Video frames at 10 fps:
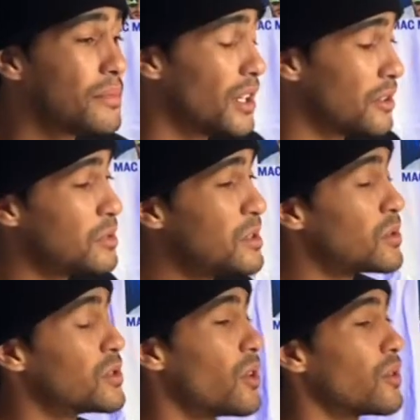other
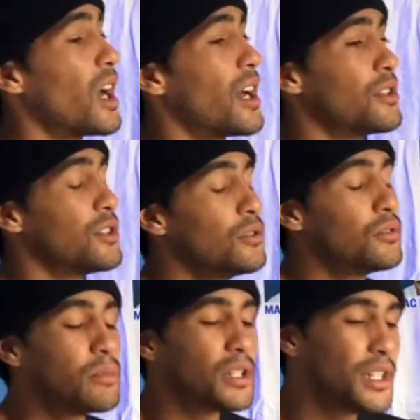people don't know how to
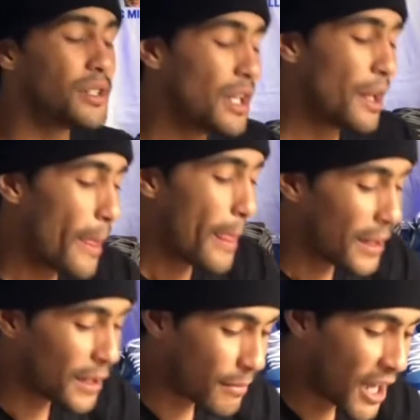do. But I